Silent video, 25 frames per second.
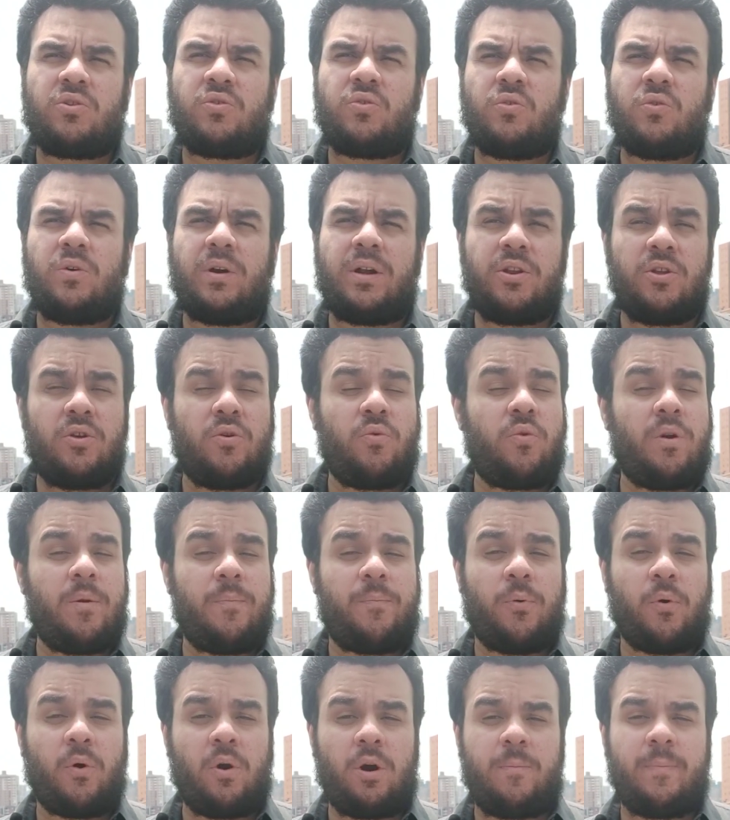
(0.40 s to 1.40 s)
to a new
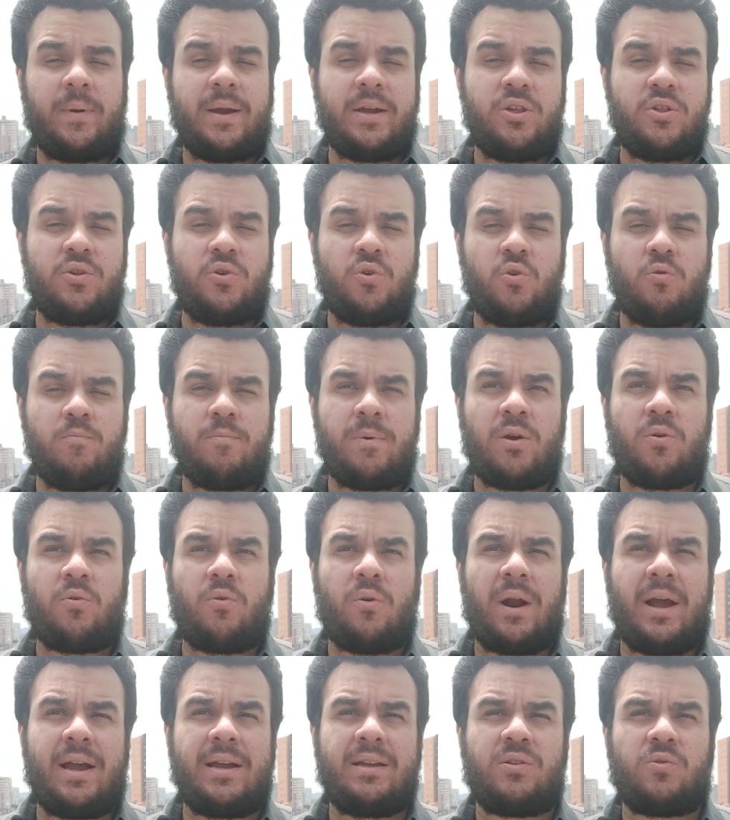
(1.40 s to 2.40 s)
report by Human
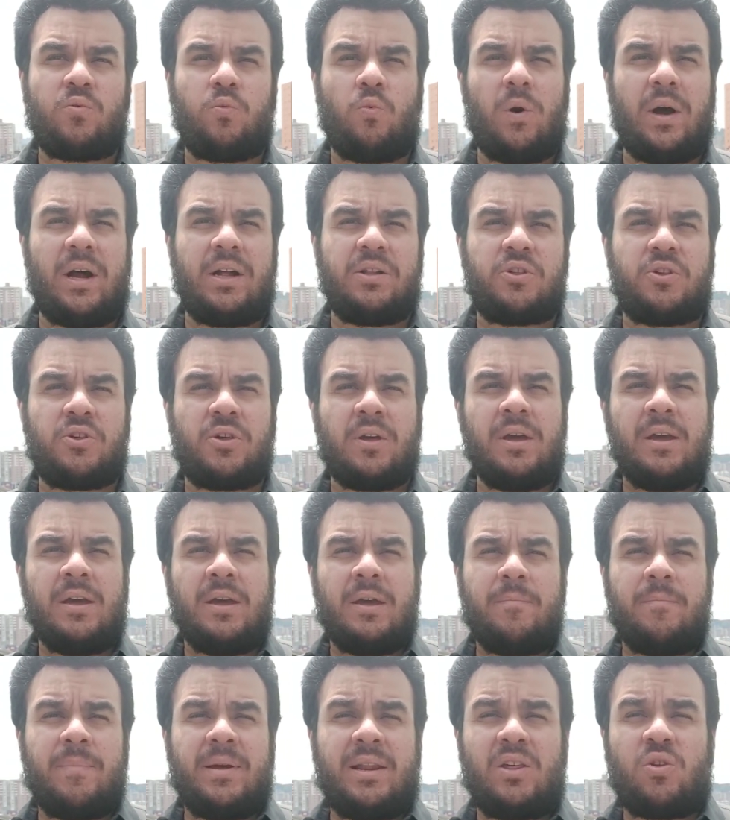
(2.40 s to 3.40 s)
Rights Watch,
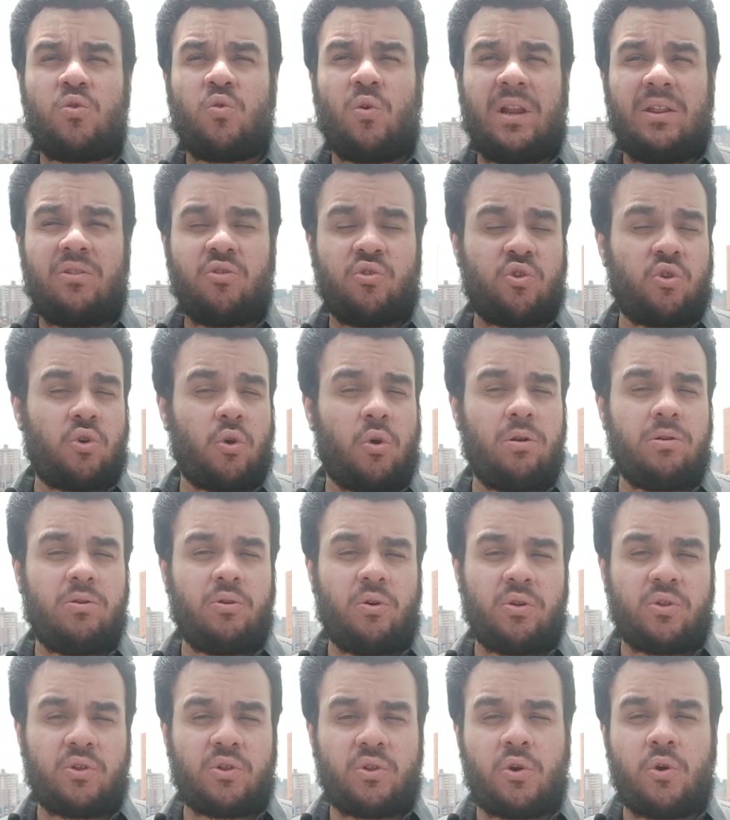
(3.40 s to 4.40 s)
Venezuelan
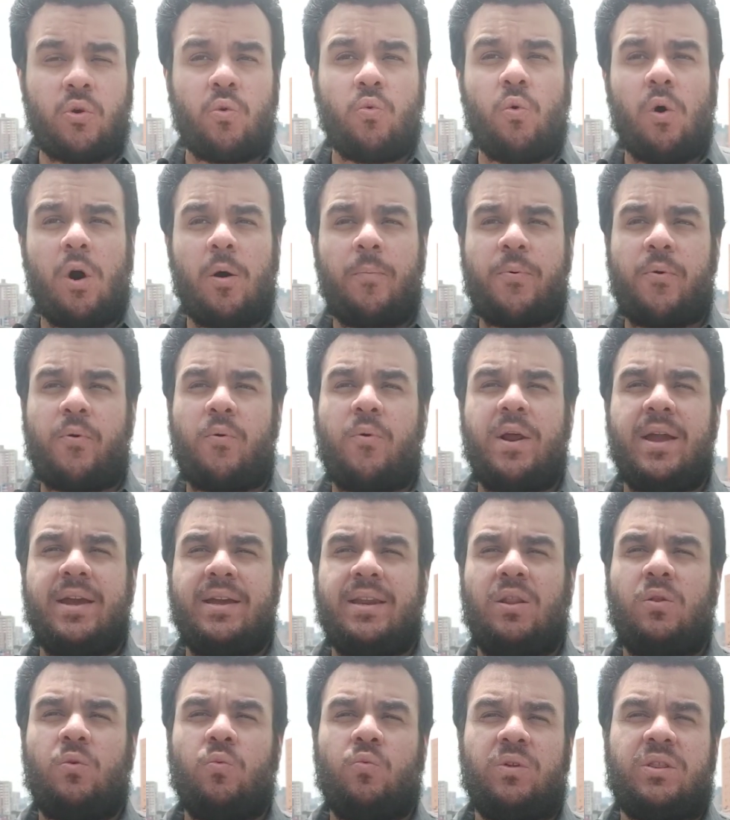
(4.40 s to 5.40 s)
soldiers
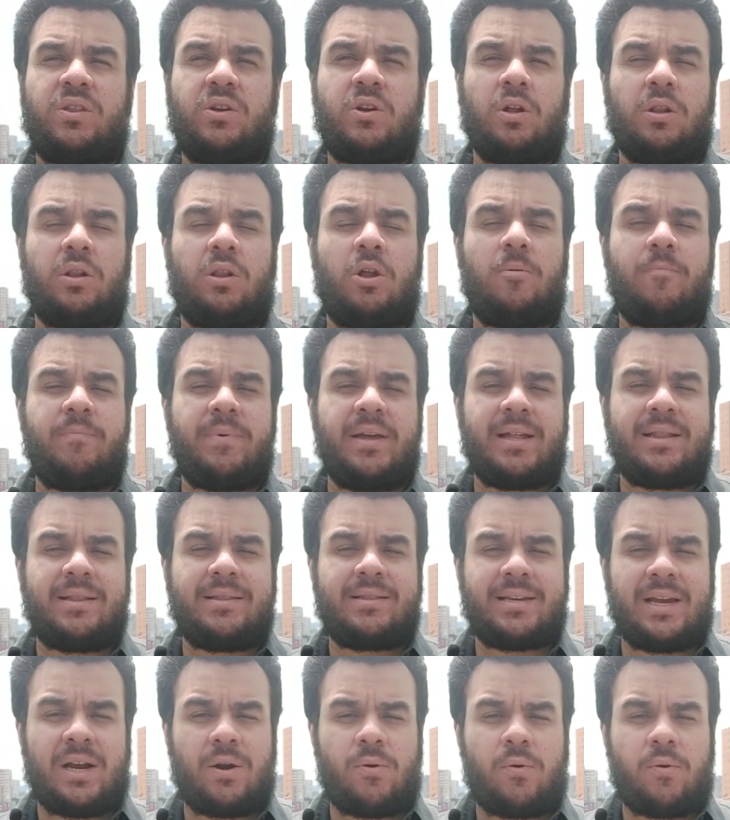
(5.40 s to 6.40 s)
cooperated with Colombian
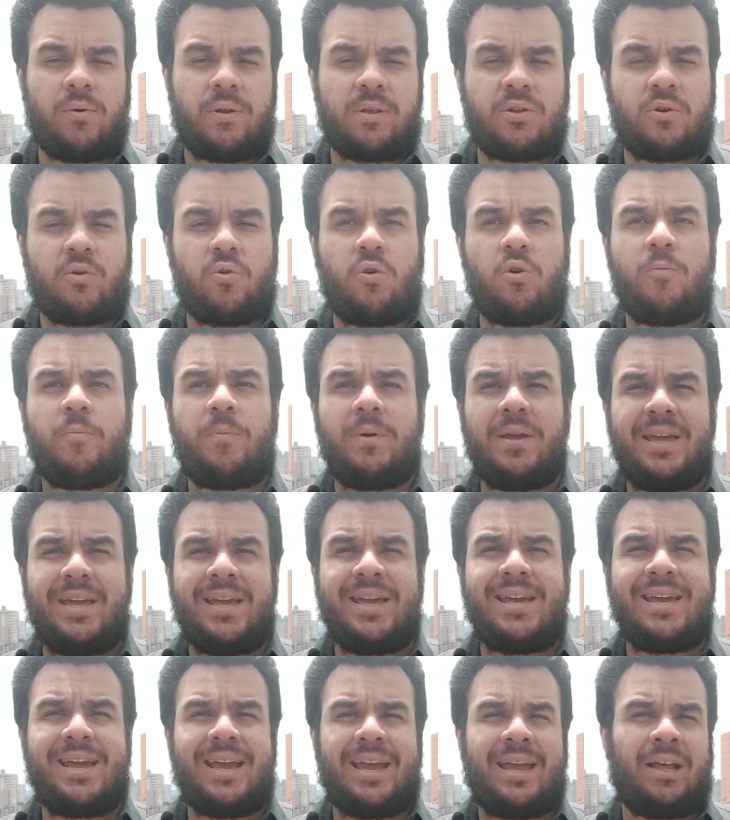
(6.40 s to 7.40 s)
terrorist group
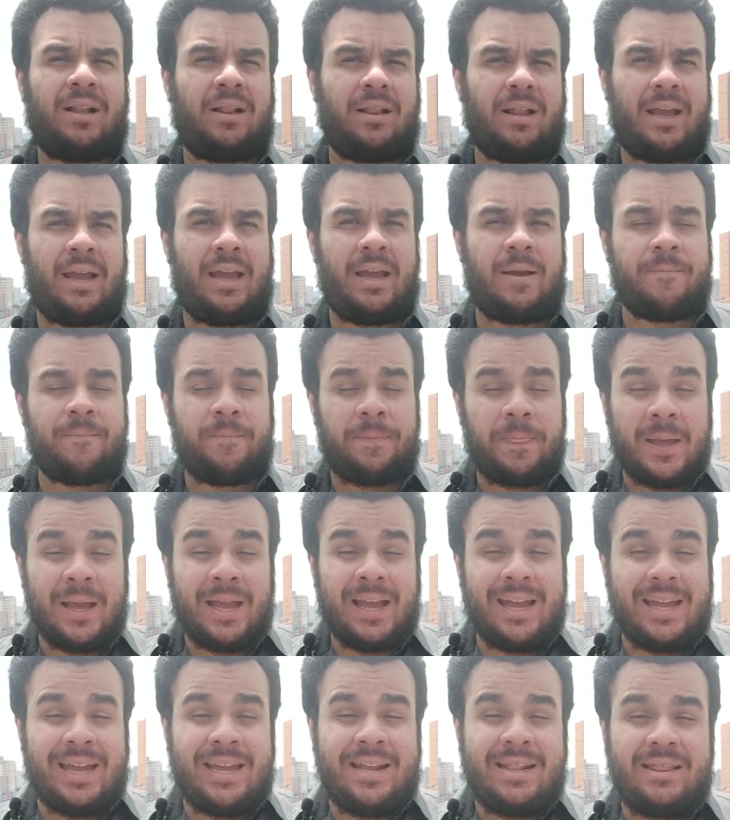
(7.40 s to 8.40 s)
ELN
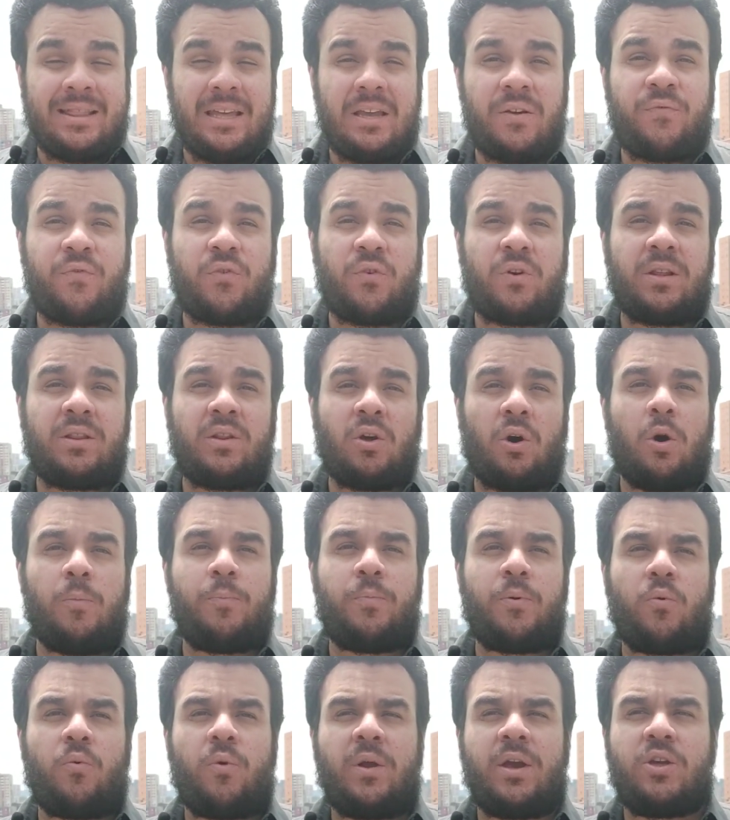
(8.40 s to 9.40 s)
in different
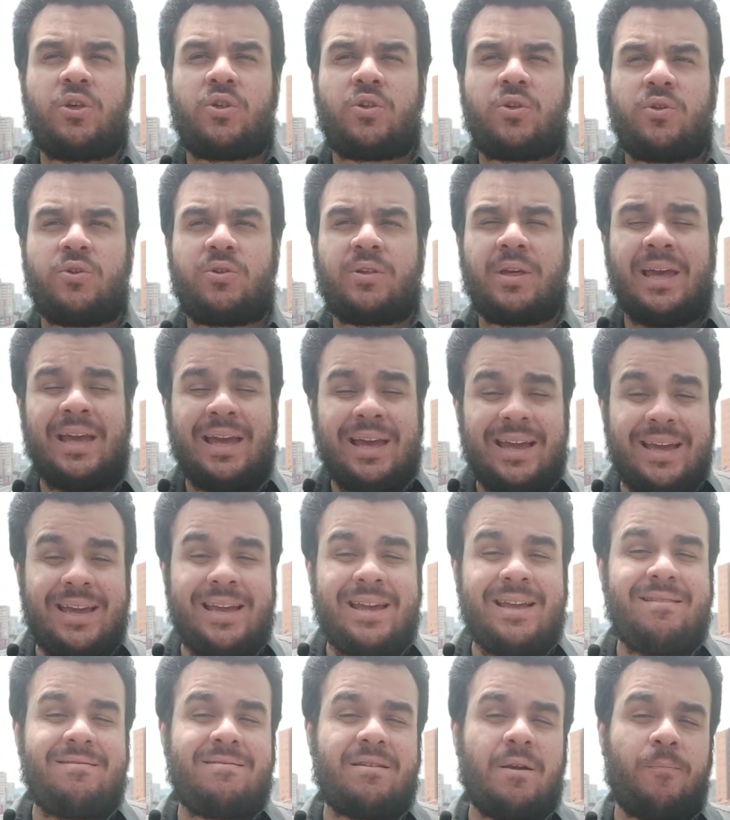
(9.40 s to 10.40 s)
operations
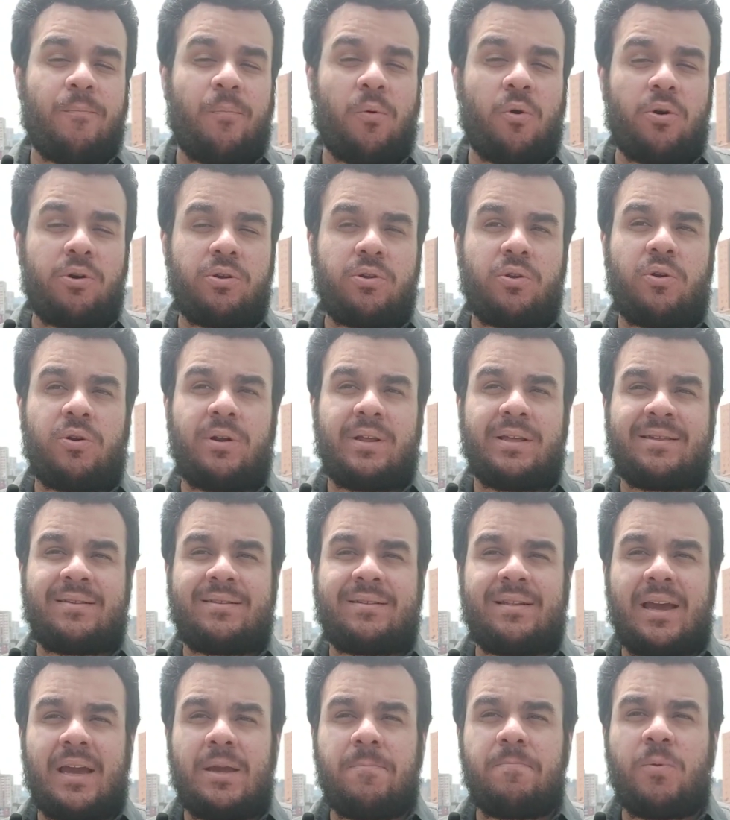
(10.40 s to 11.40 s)
in the border
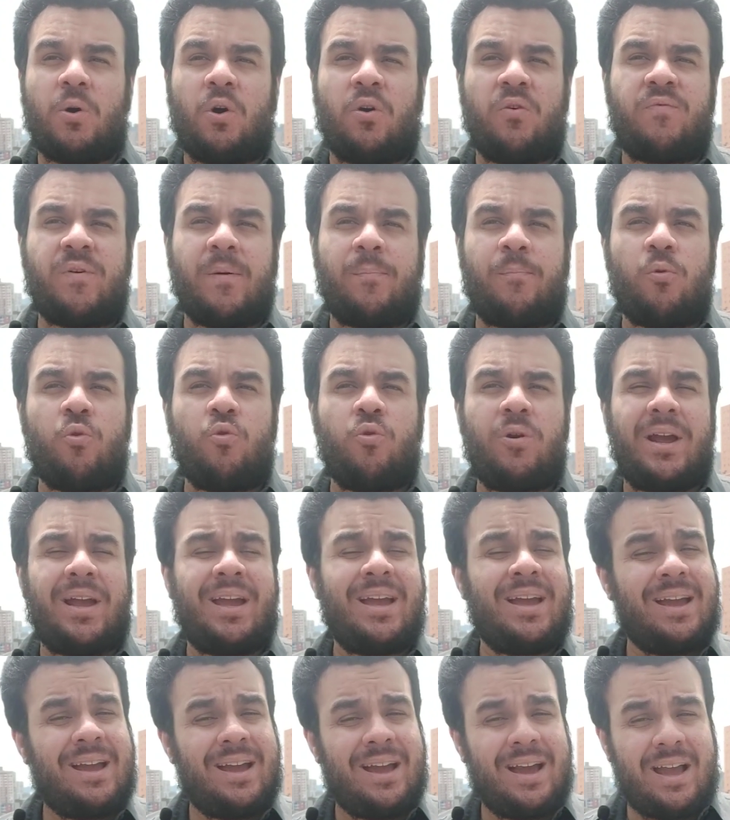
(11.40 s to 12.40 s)
state of Apure
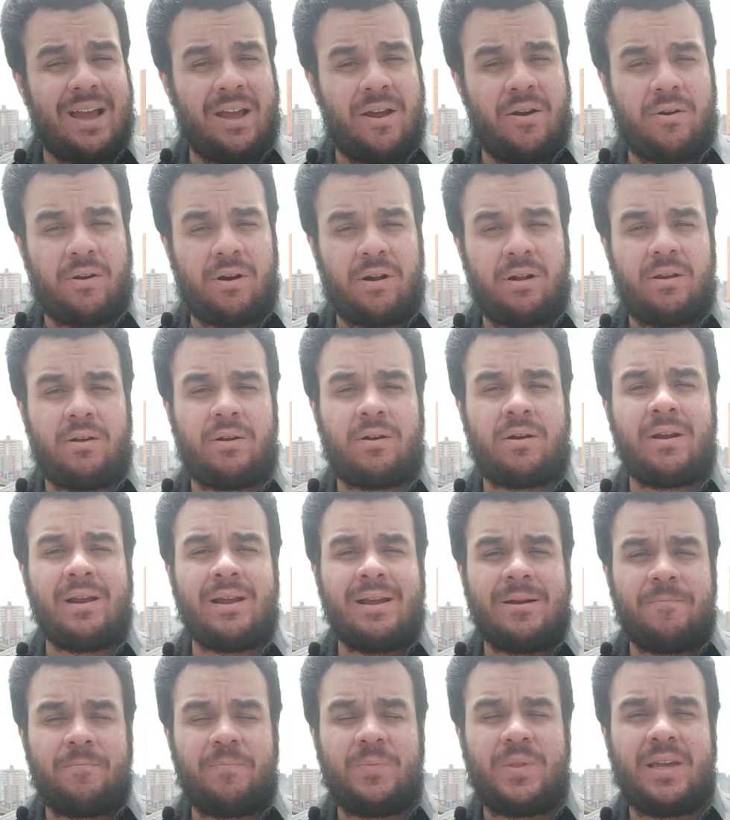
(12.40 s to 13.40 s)
earlier
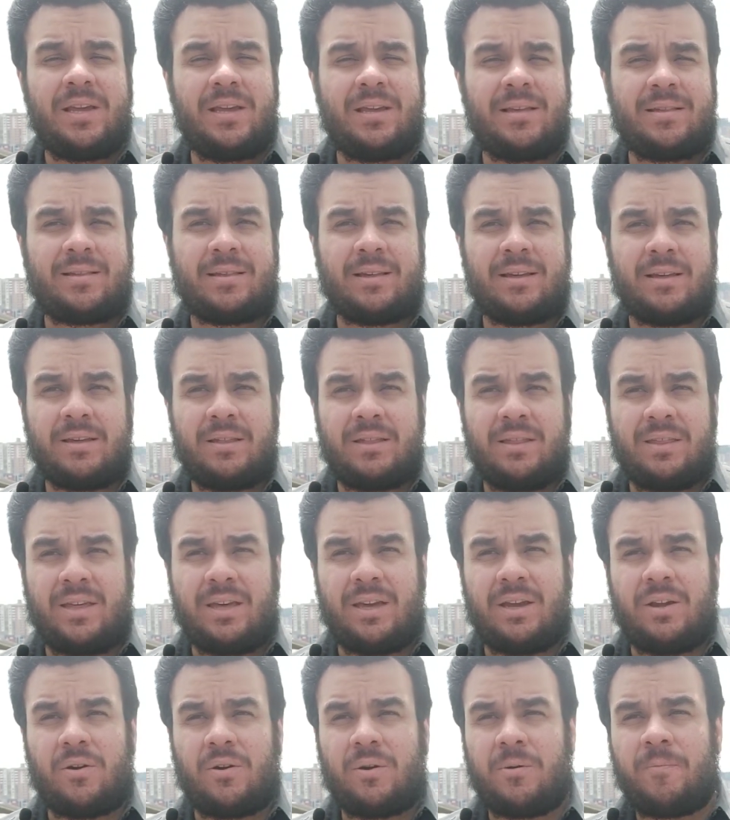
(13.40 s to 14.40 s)
this
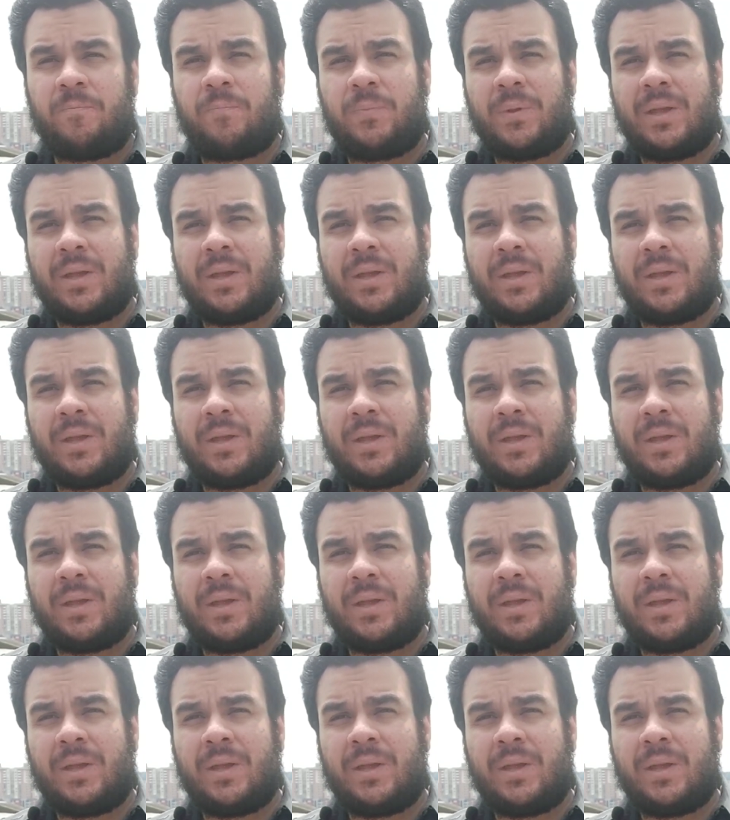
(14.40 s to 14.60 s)
year.